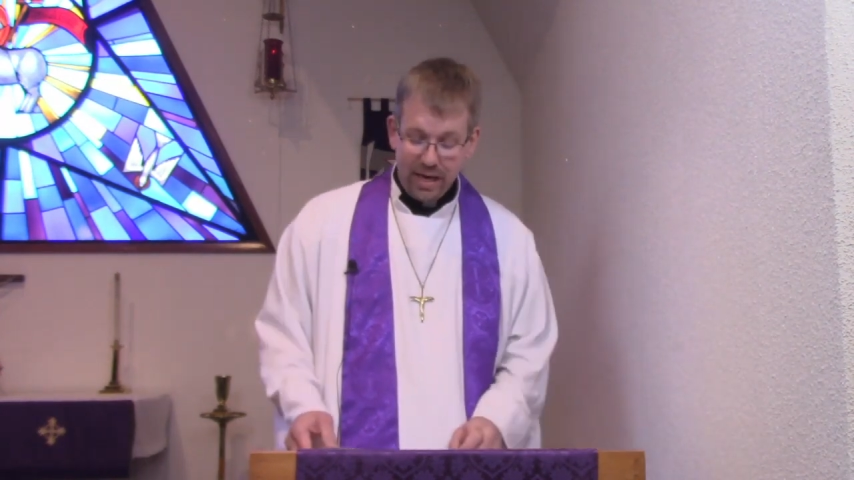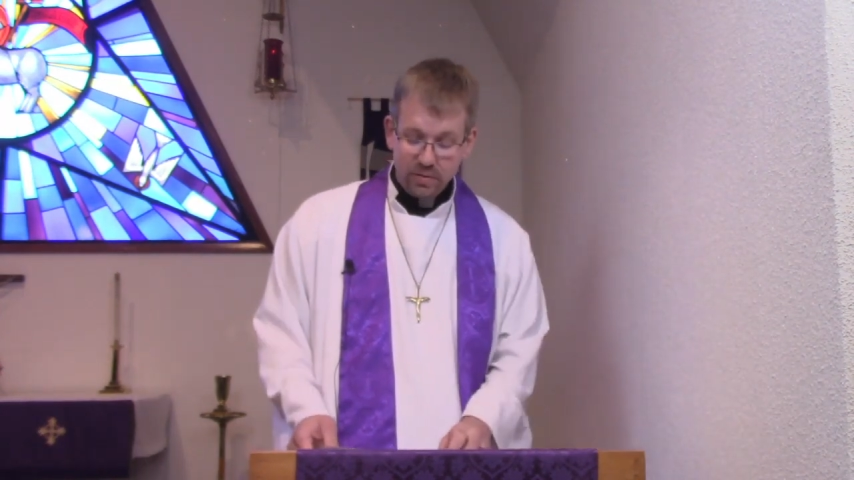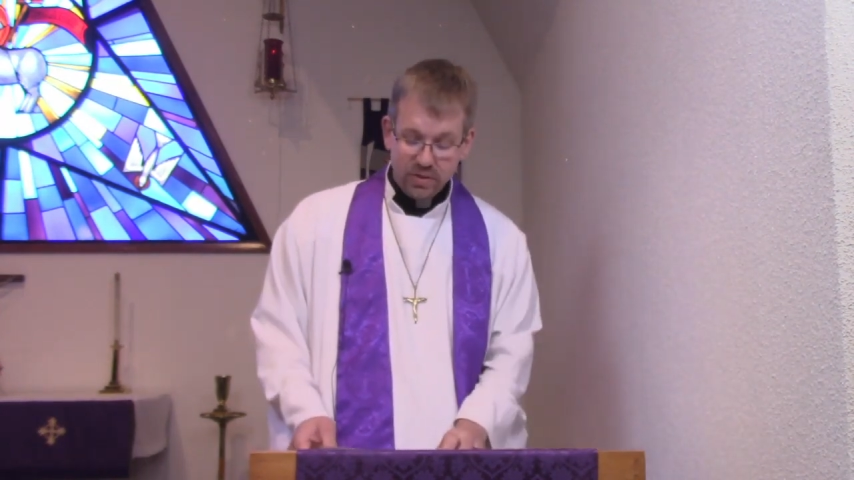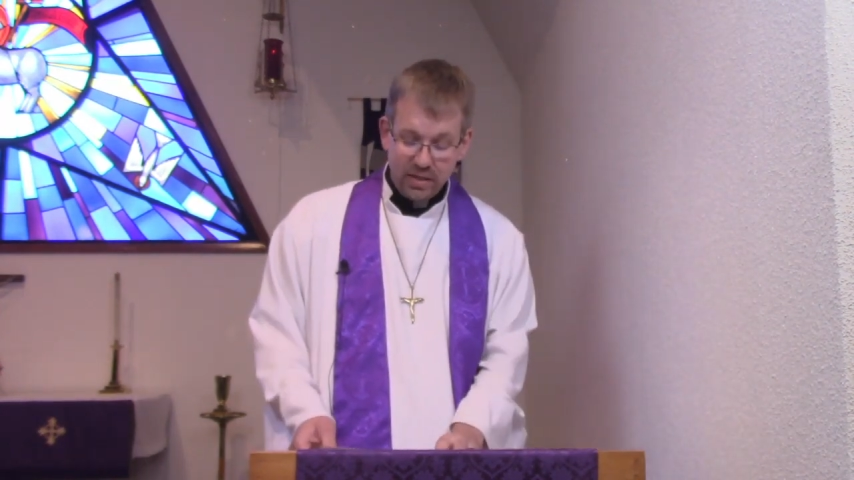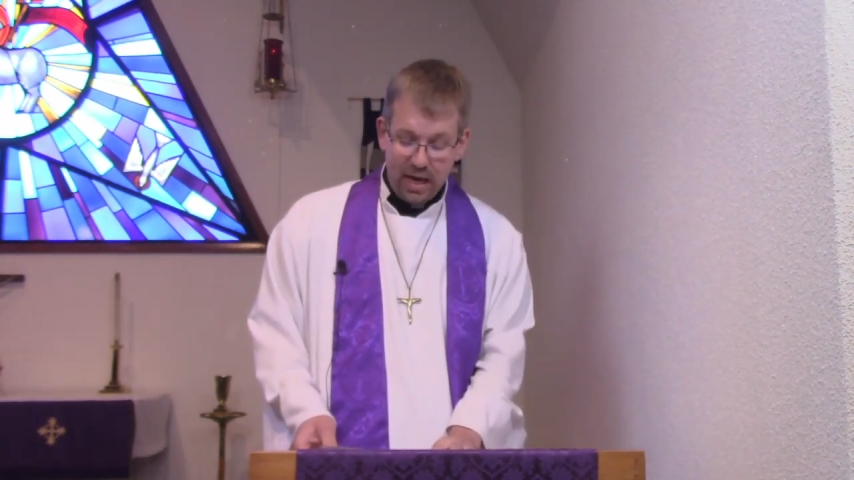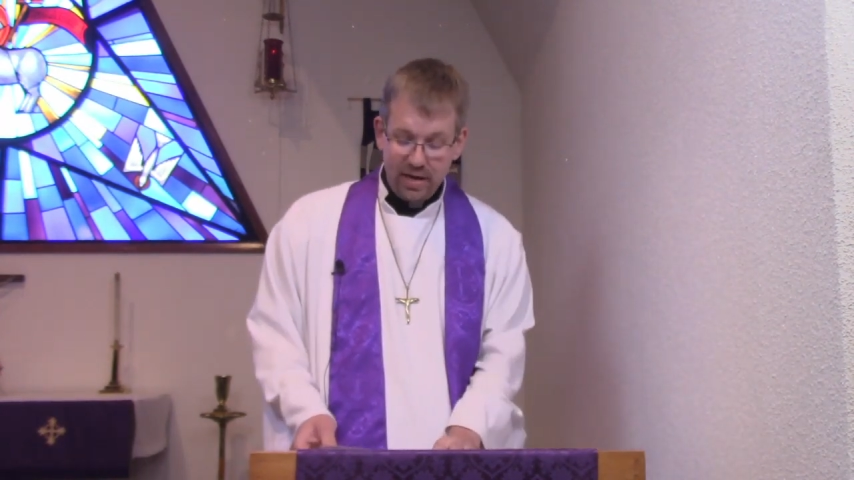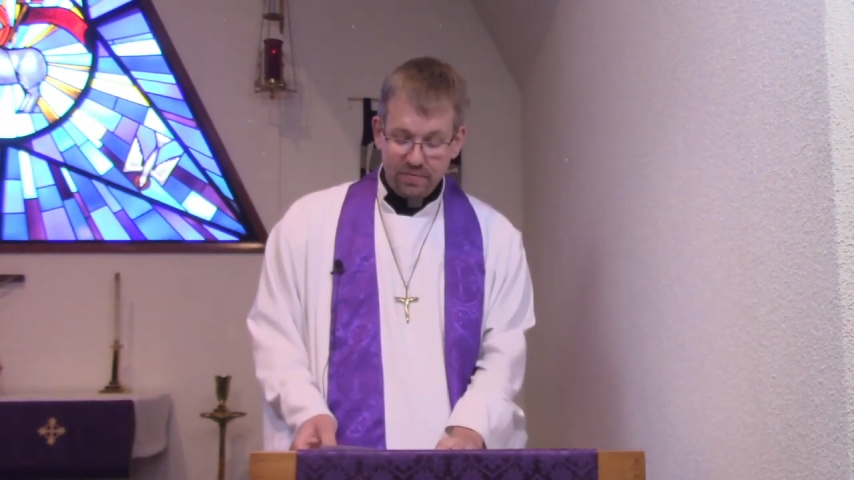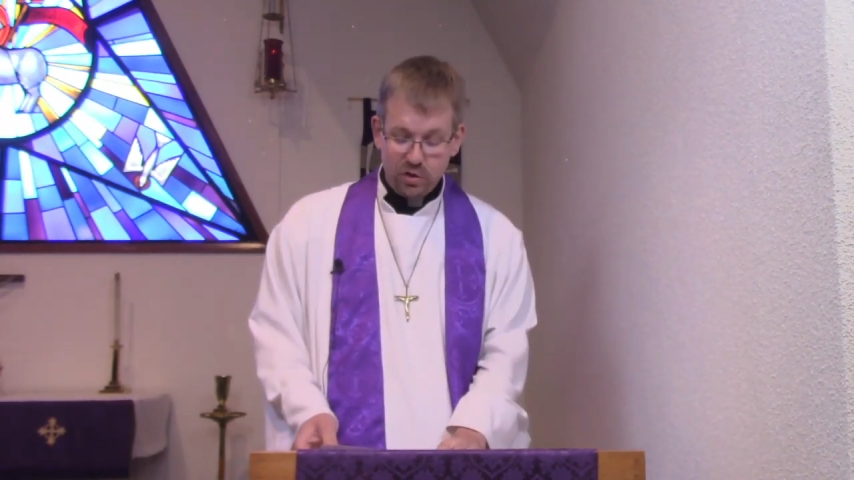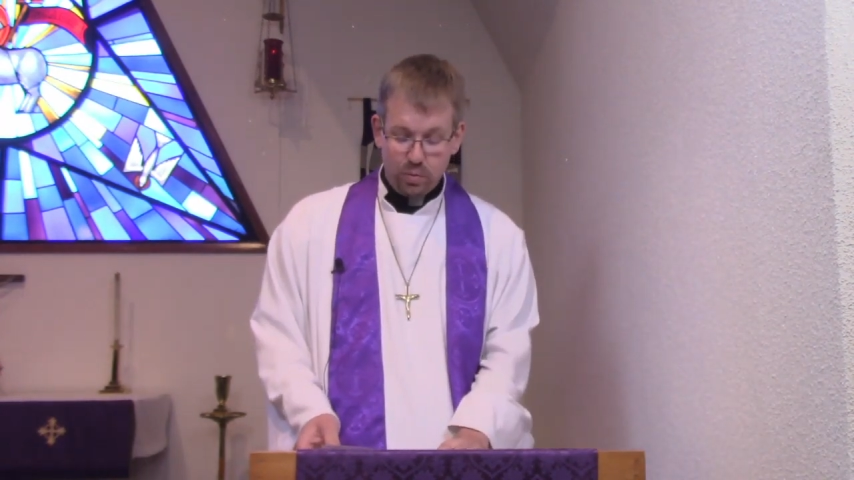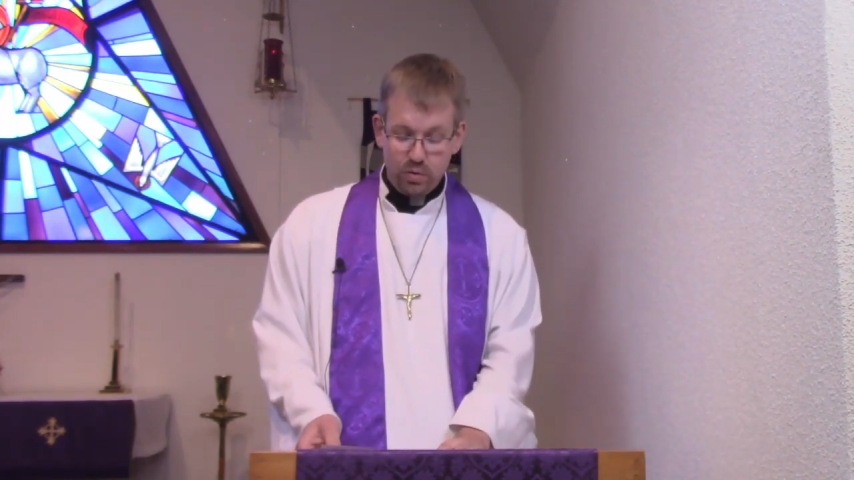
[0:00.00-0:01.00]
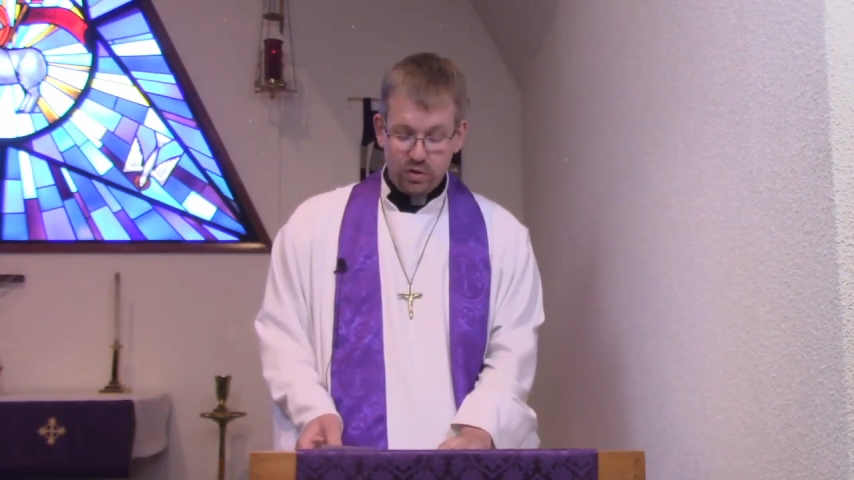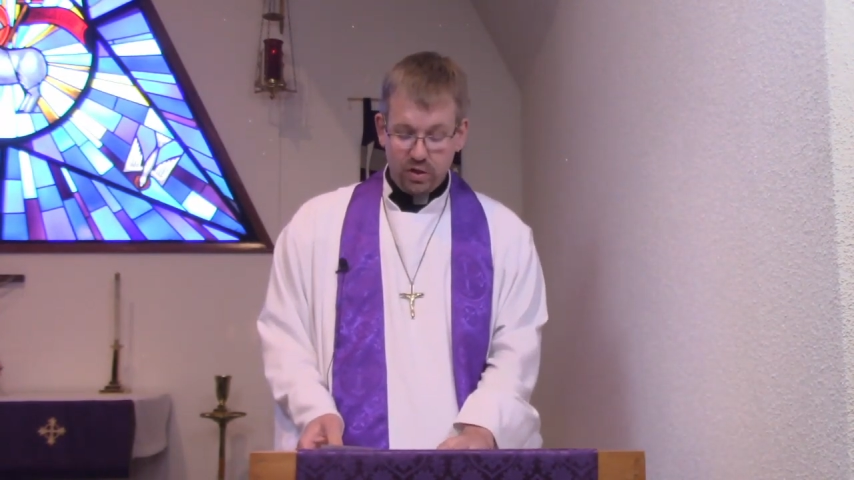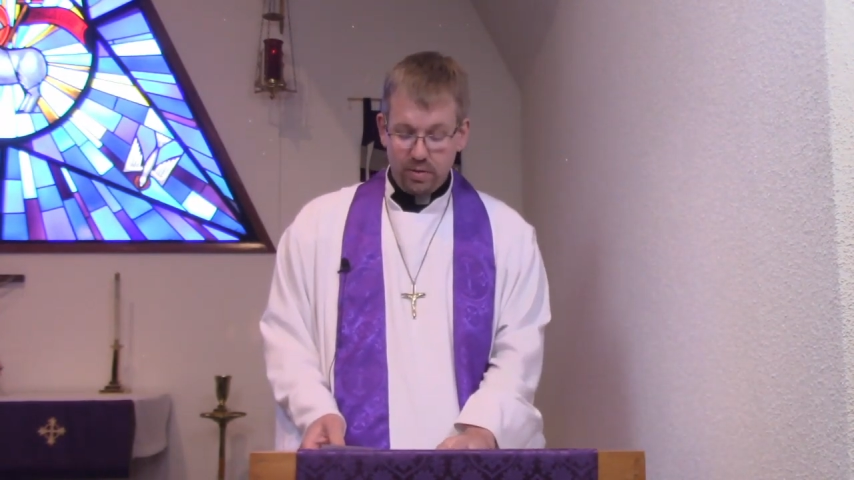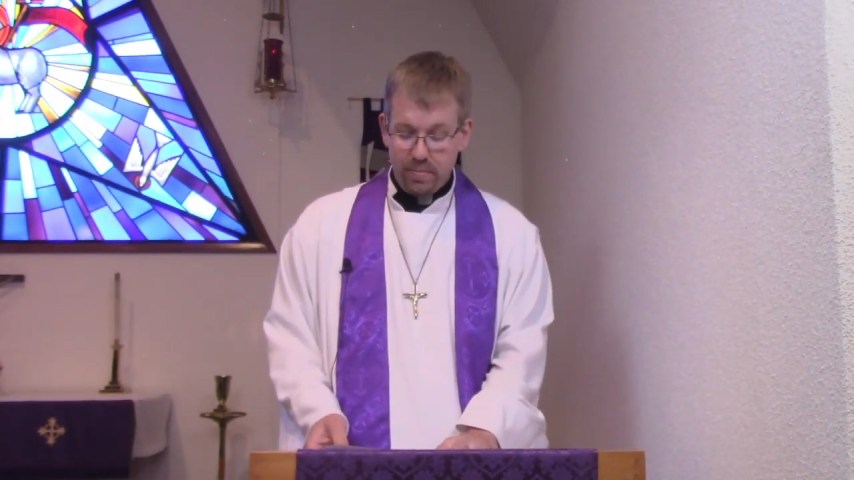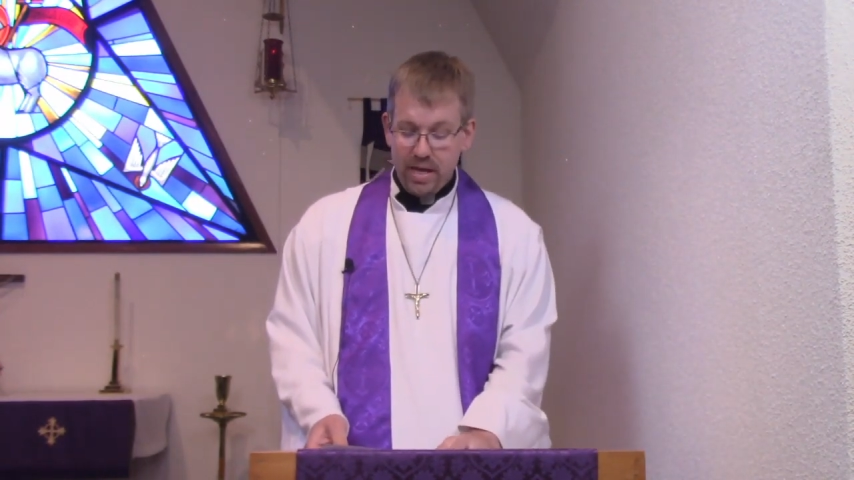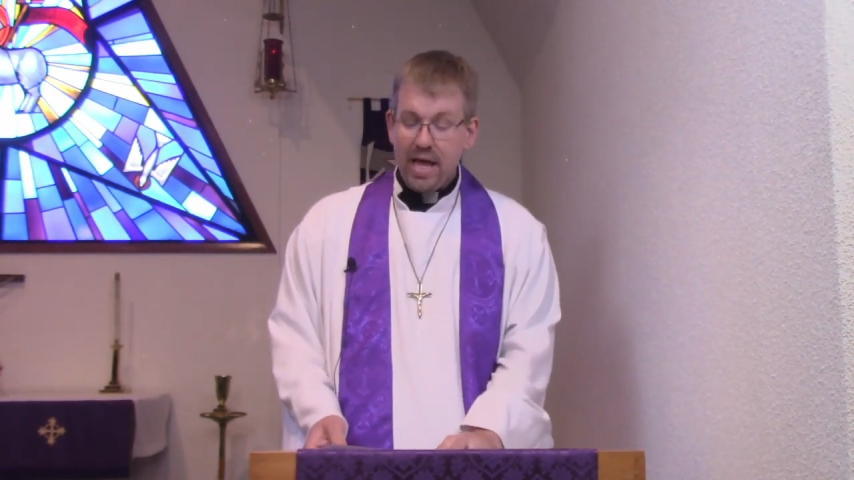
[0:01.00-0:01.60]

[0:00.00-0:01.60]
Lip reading: outside of Jerusalem